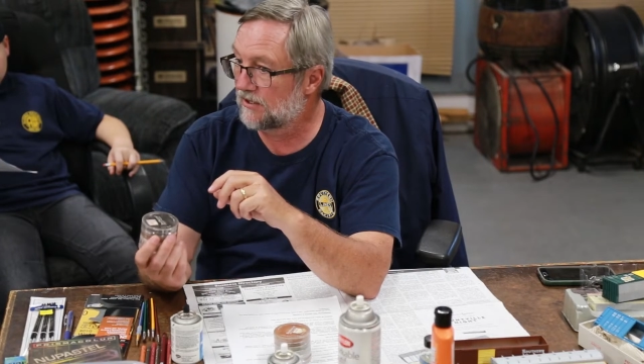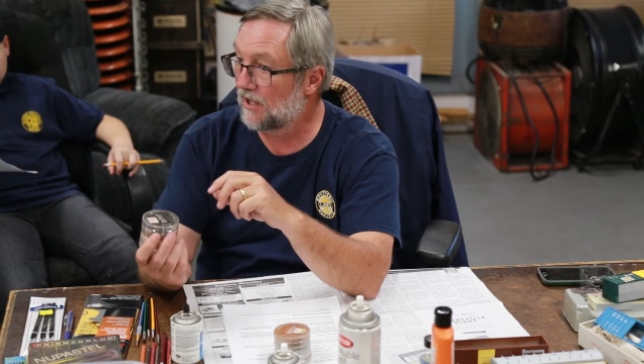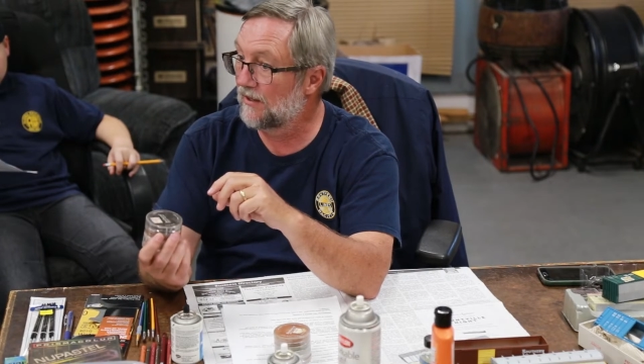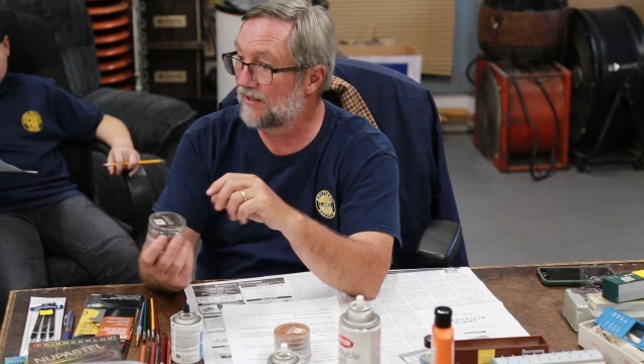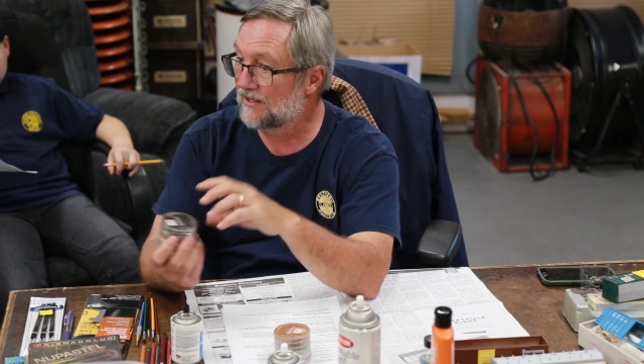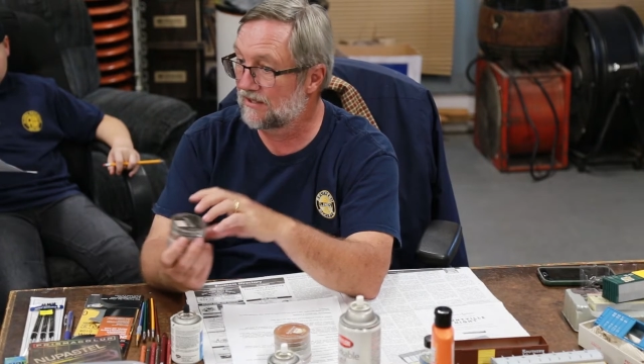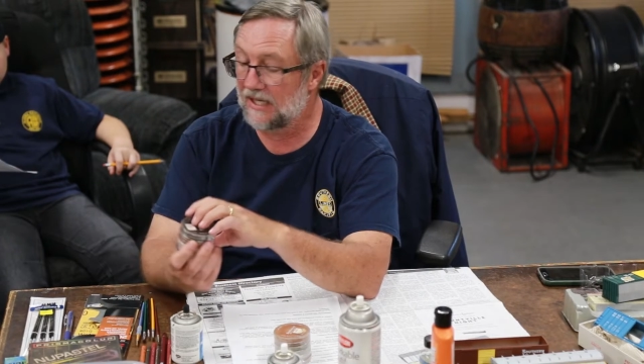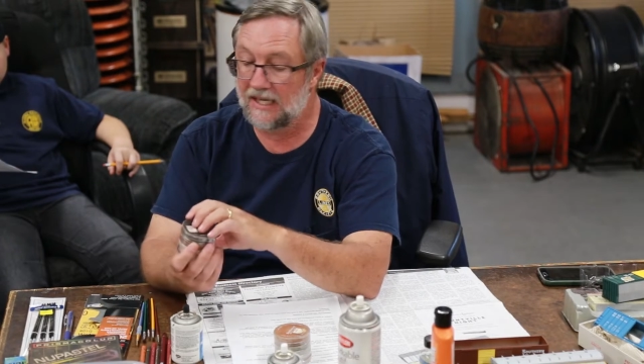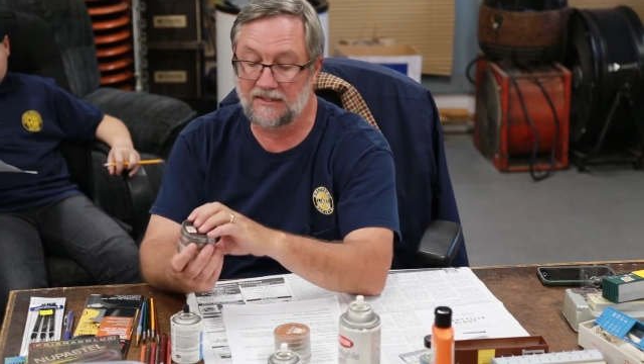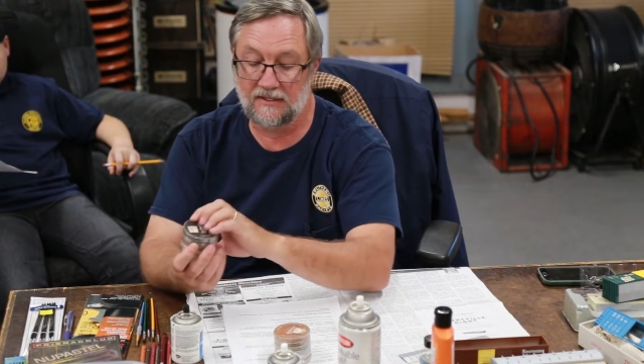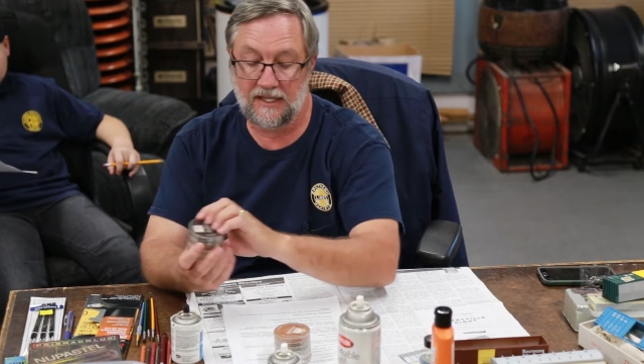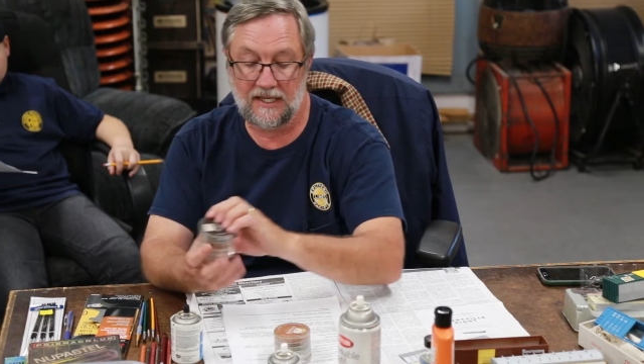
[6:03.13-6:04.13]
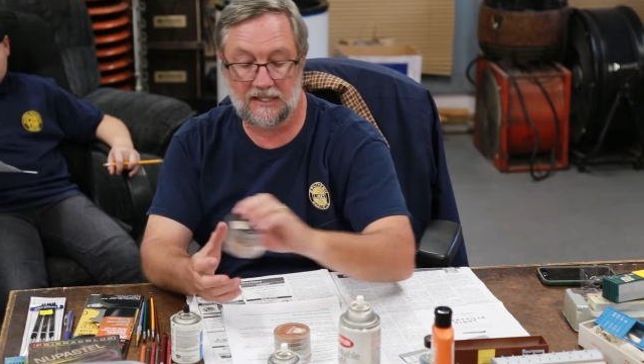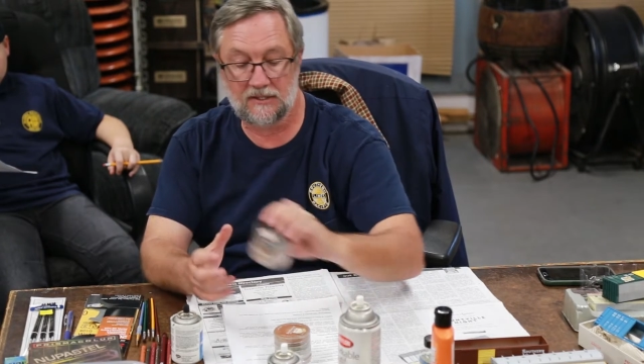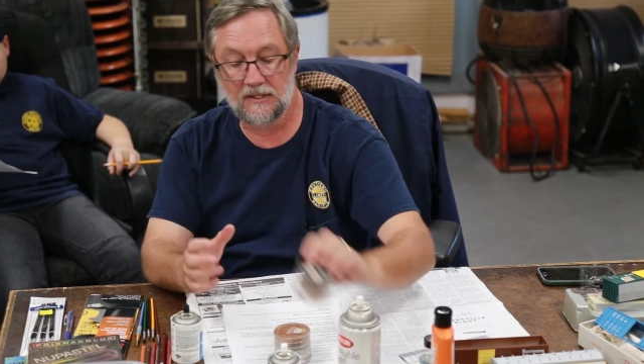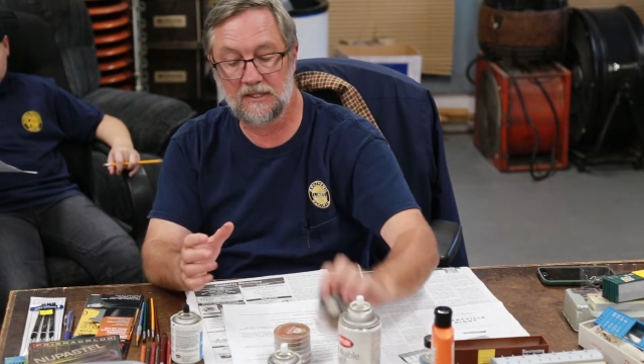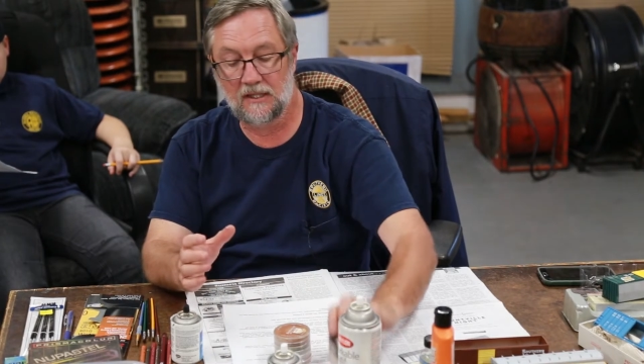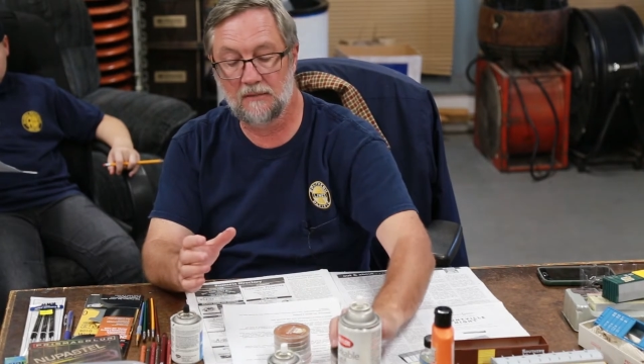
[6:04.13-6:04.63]
sell the sets, and they
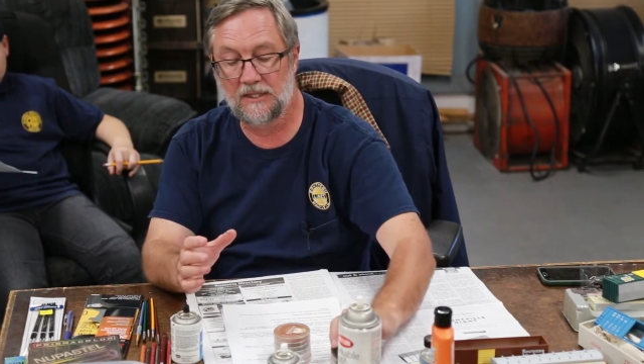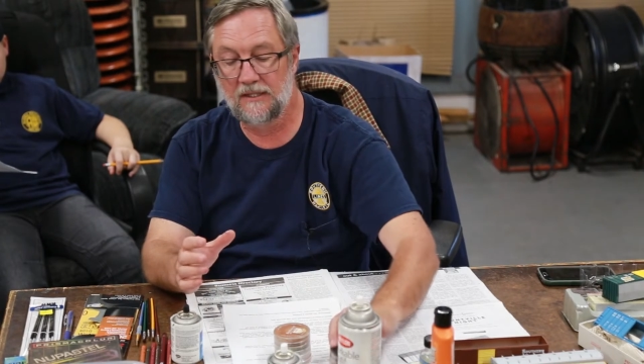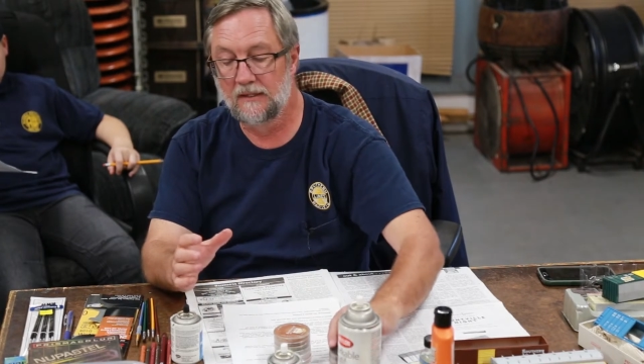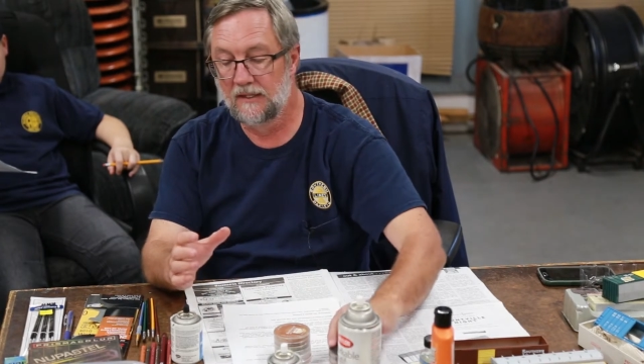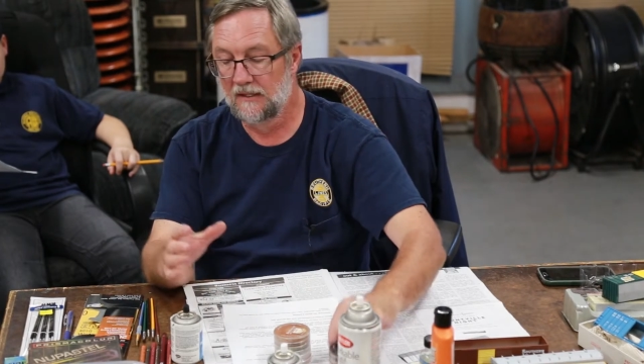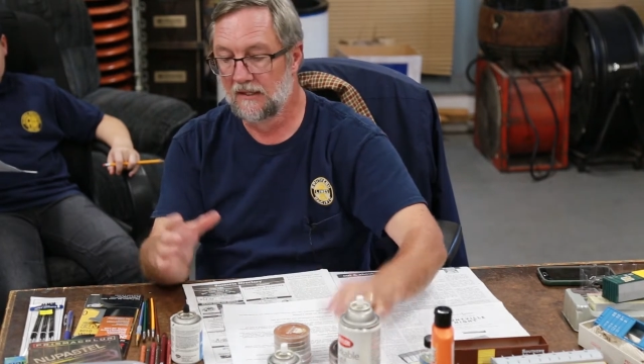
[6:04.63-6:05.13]
actually come in